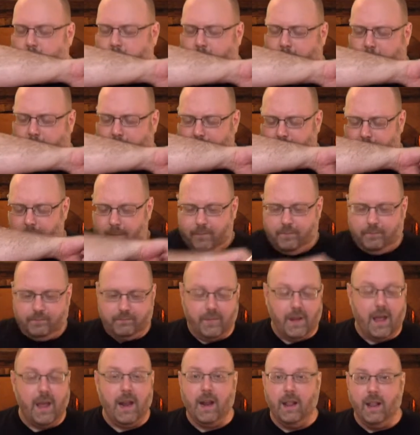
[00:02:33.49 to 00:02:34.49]
and
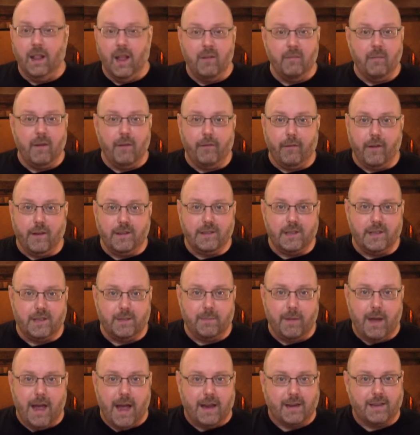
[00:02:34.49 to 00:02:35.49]
I love my friends at
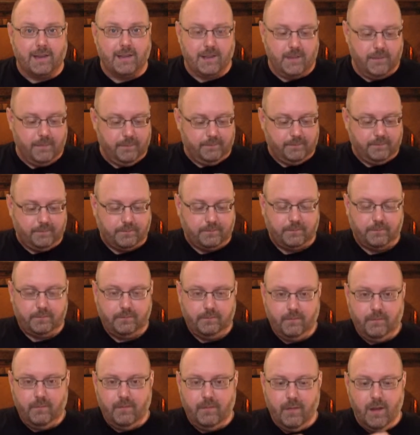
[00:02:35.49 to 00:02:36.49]
Specs,
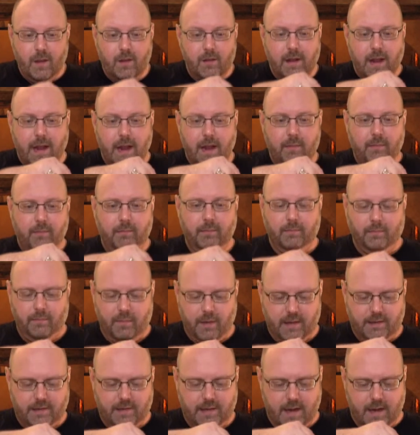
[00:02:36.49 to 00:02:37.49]
okay,
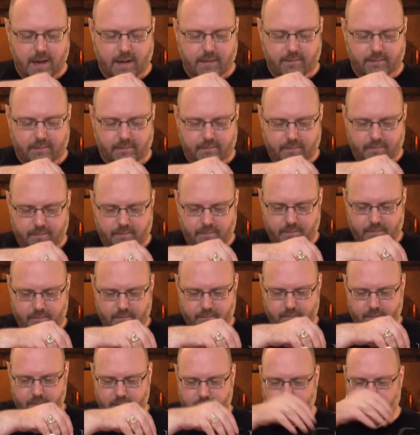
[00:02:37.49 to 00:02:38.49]
but, um,
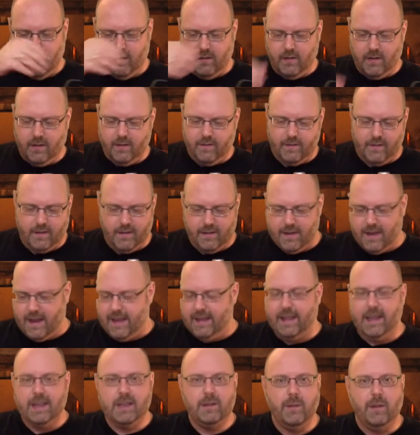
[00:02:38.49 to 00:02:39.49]
you know,
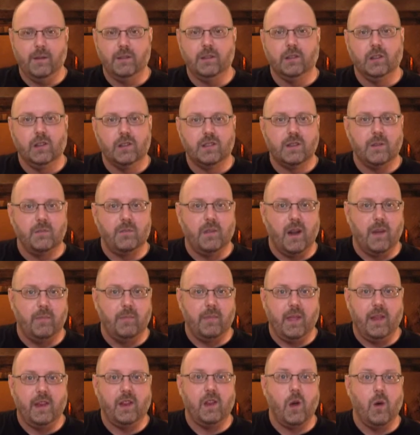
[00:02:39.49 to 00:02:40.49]
I like to be able to look something
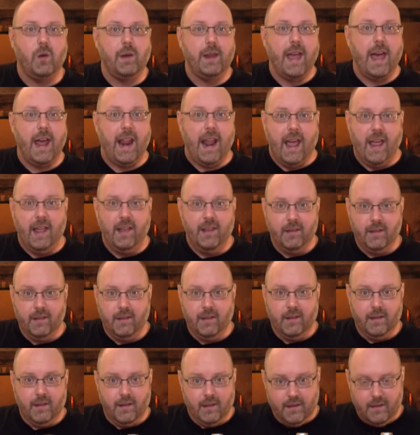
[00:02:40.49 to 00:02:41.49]
up and then go get it.
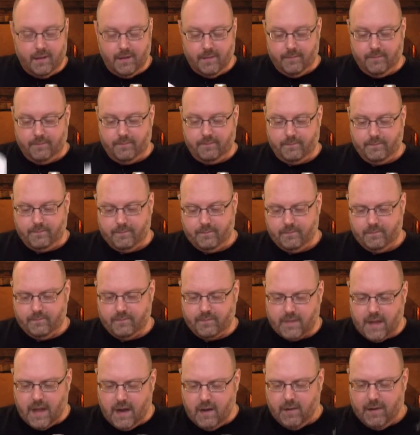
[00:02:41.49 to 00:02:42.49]

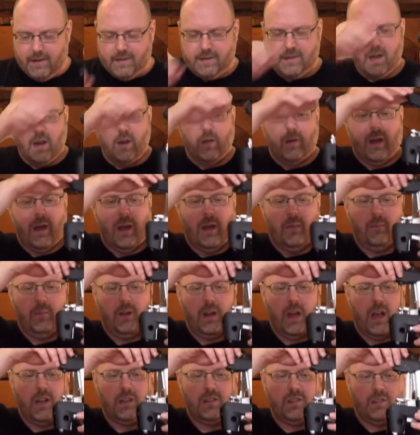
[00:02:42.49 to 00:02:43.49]
Anyway, so uh,
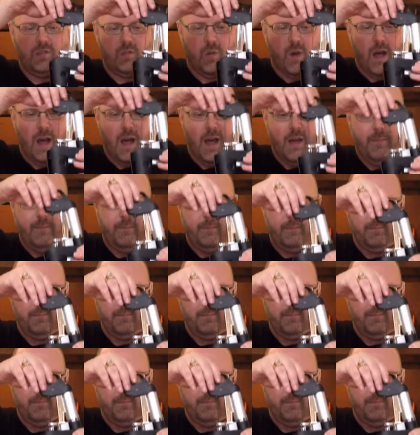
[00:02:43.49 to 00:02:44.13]
Menage a Trois